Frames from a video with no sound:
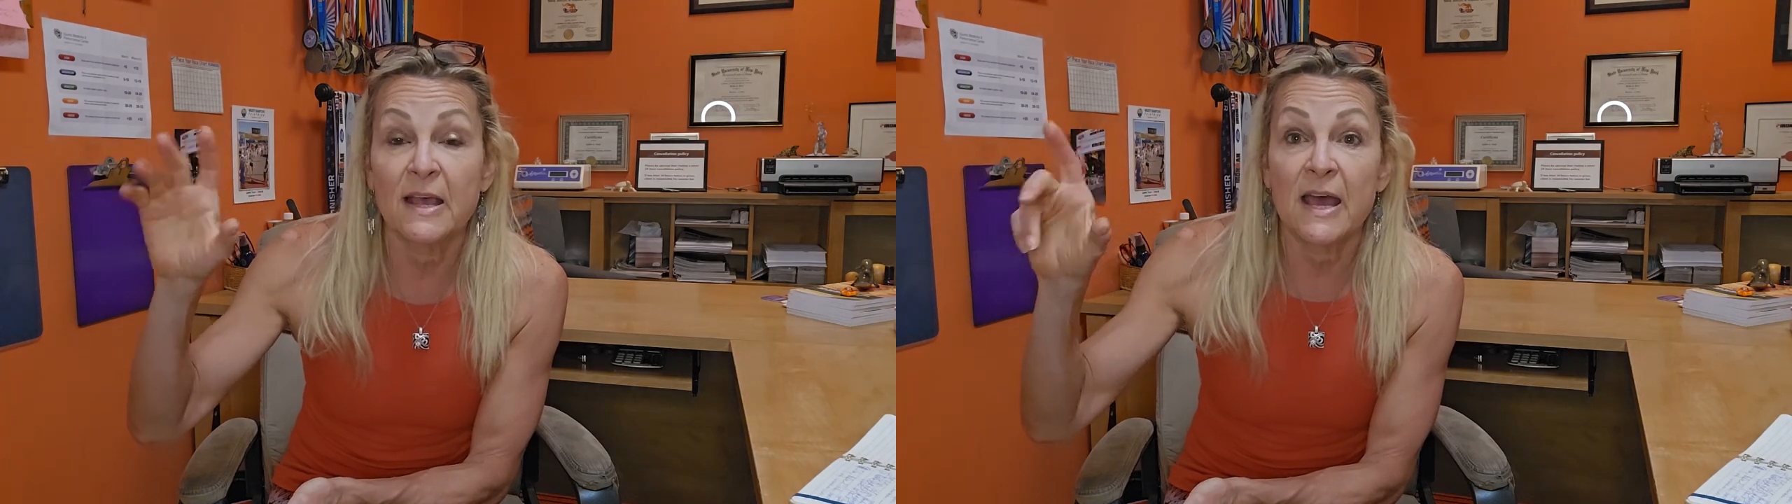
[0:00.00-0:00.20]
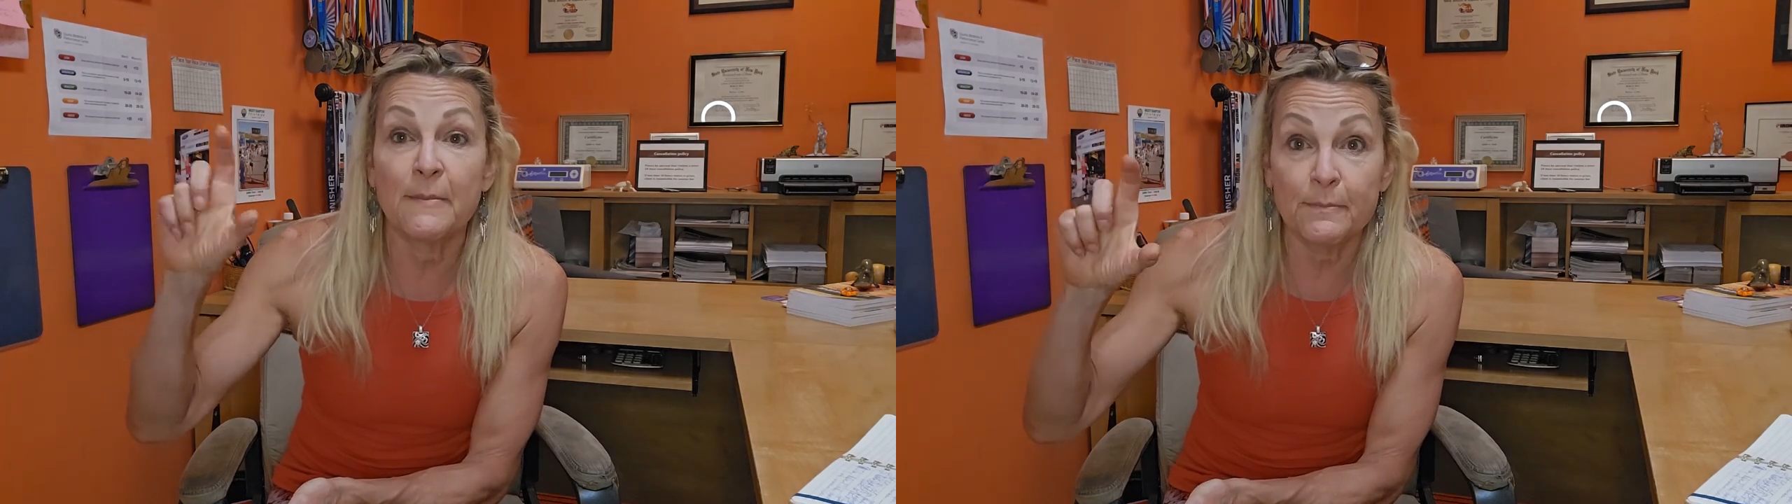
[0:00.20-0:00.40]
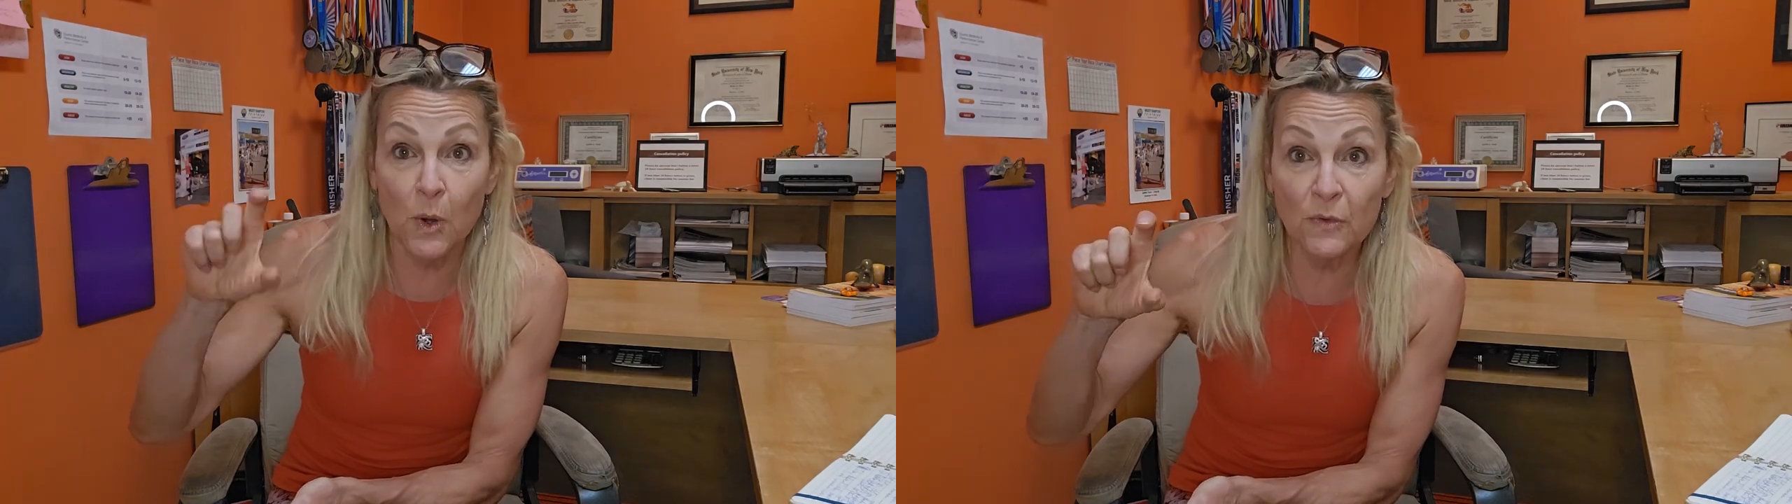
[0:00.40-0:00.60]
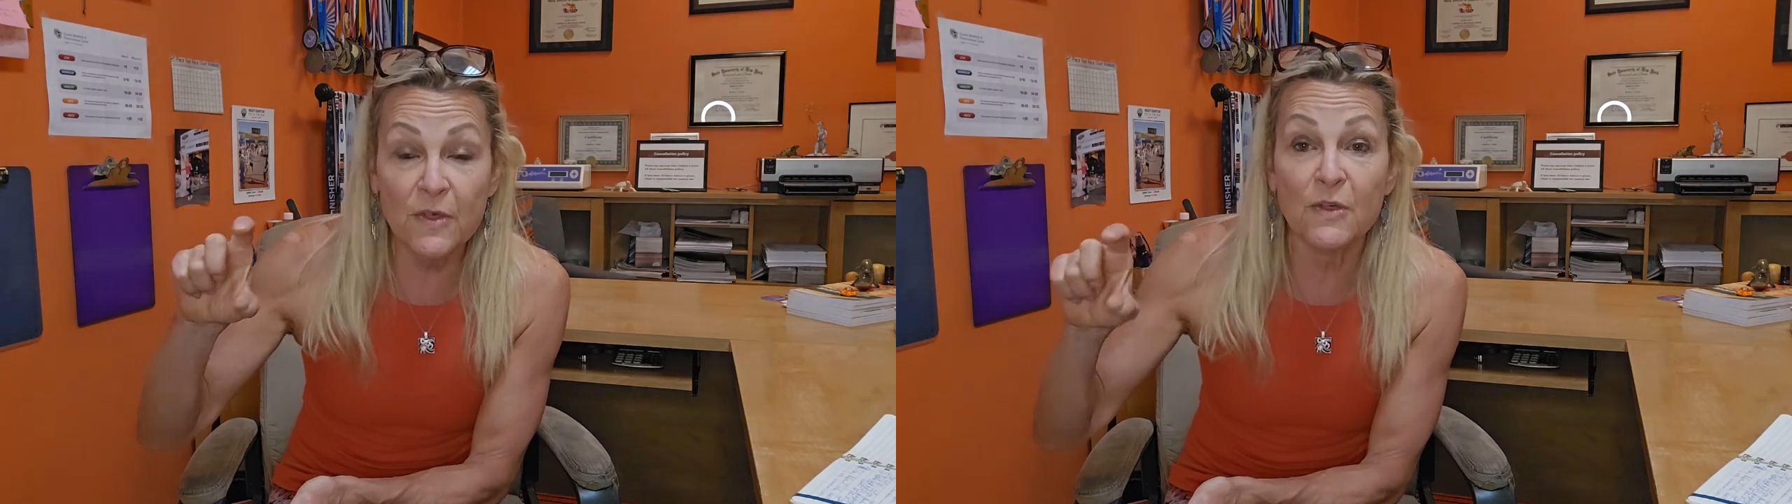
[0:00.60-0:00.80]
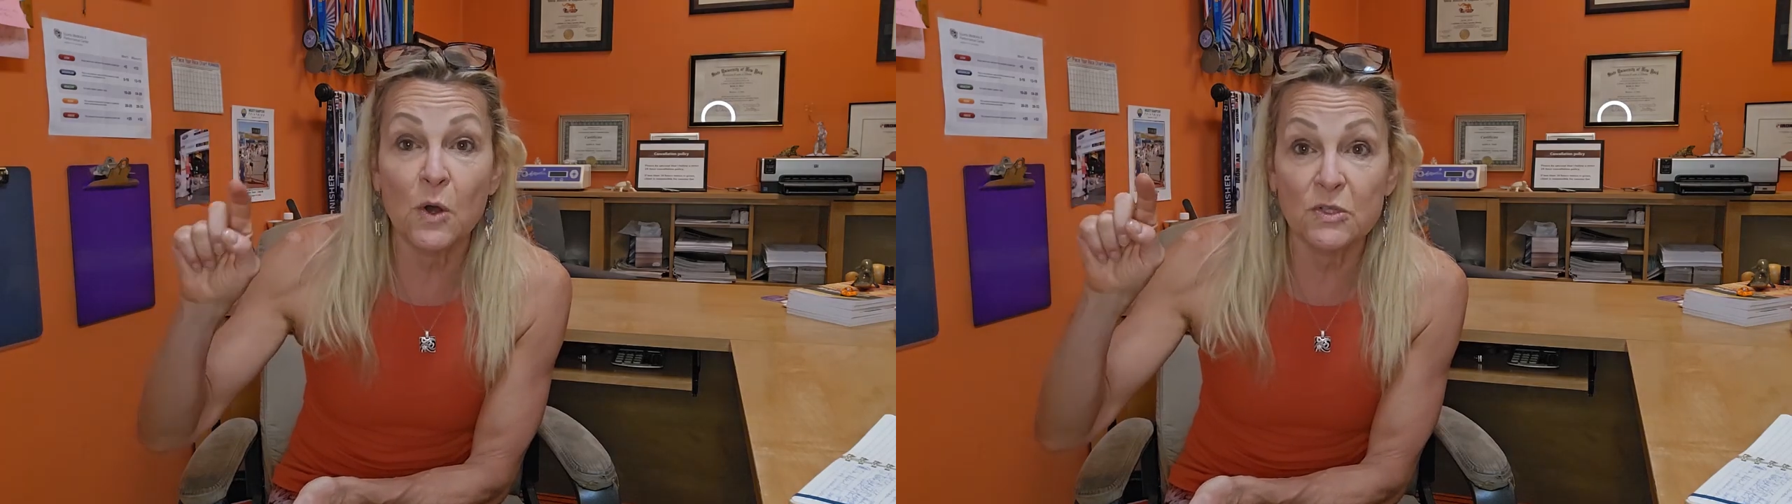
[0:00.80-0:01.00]
and both
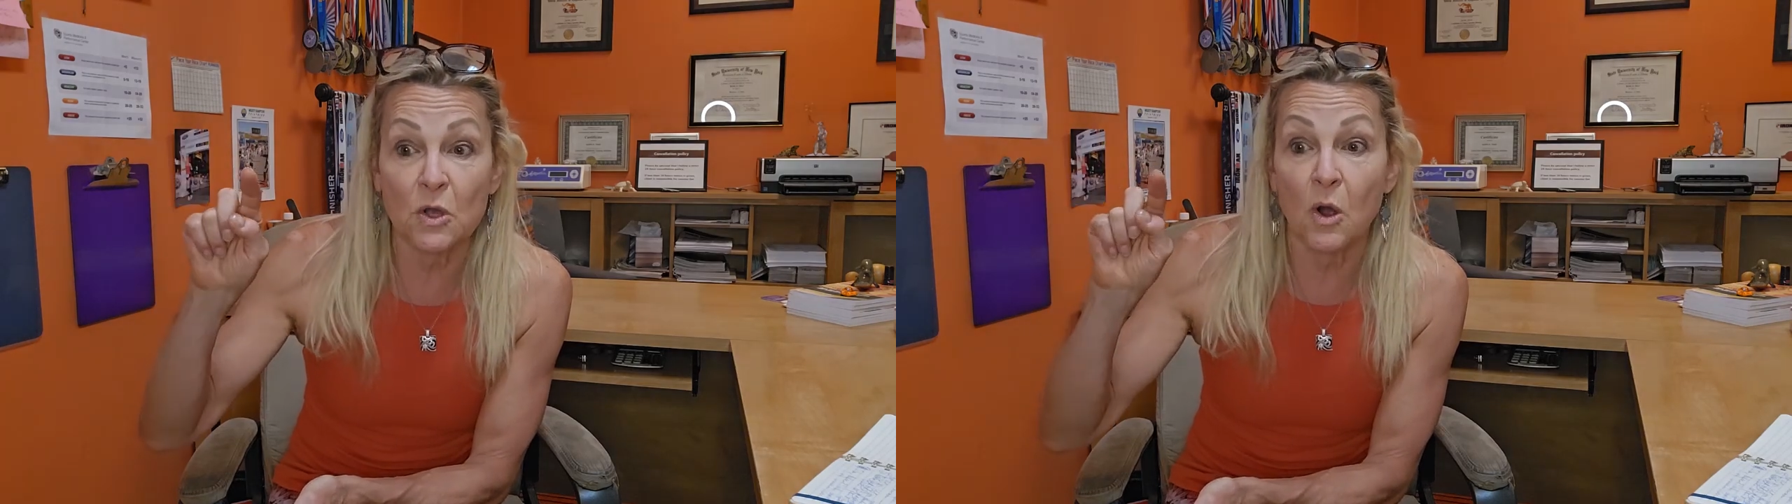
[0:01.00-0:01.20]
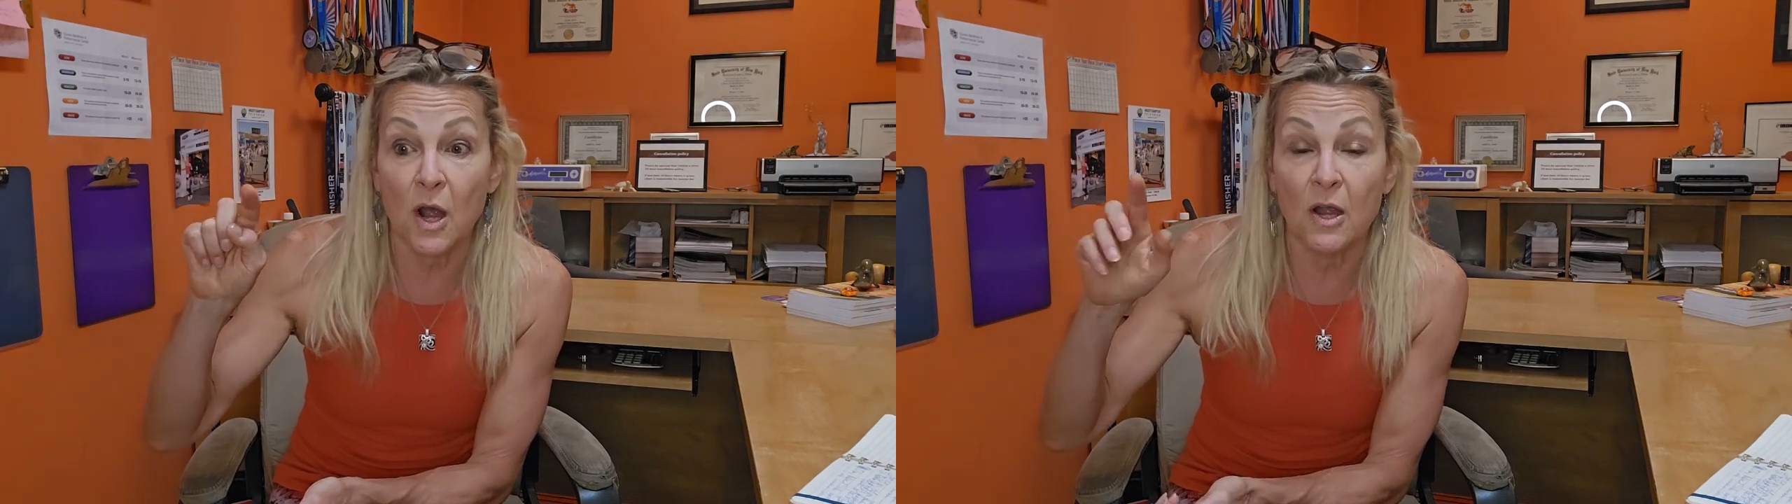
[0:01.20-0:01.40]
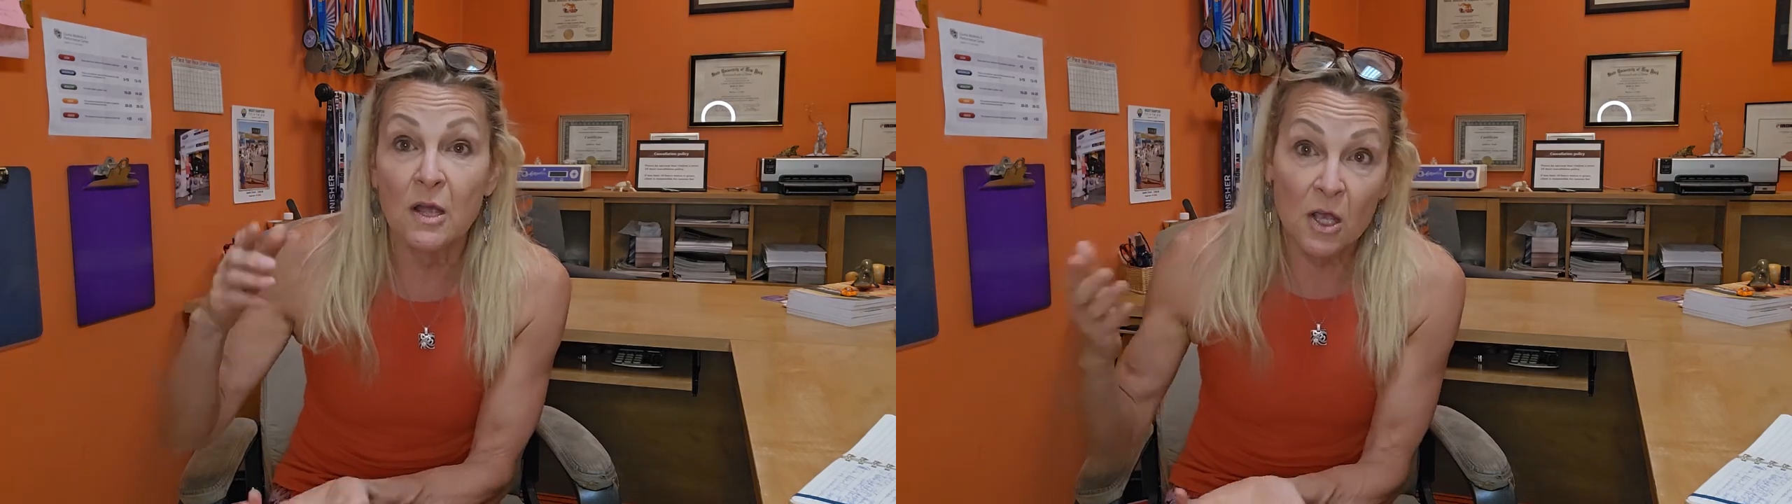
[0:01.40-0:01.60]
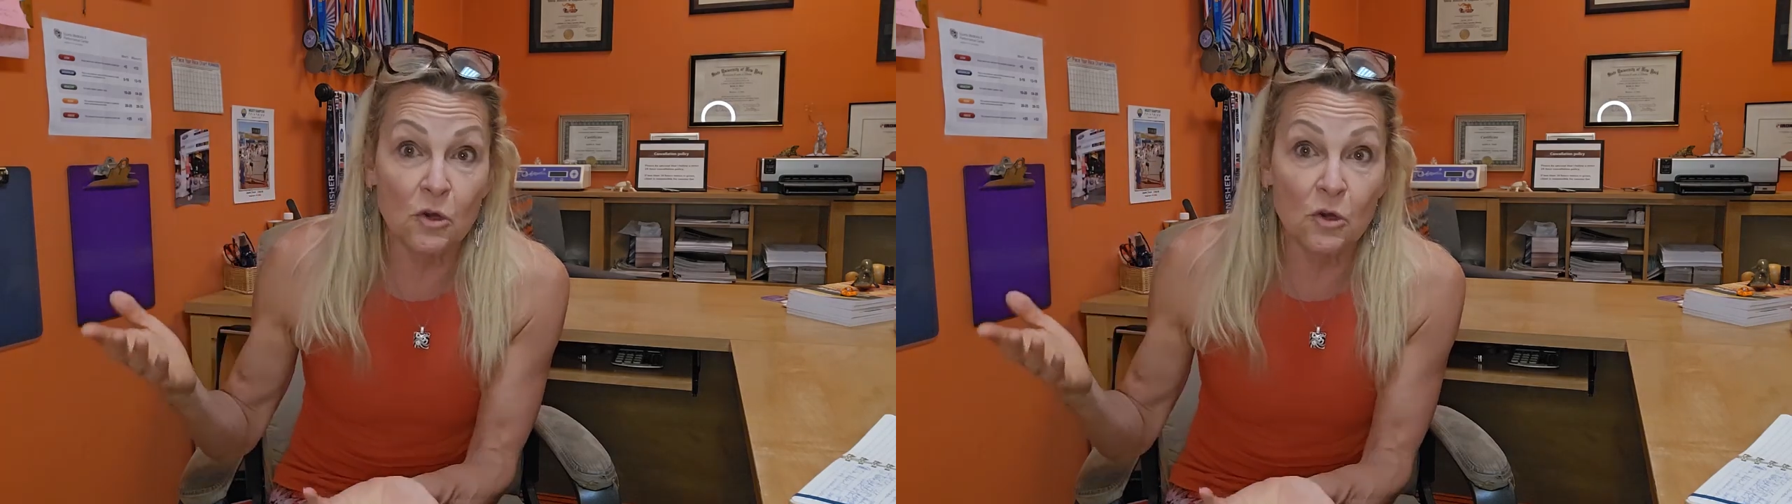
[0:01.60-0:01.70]
of those are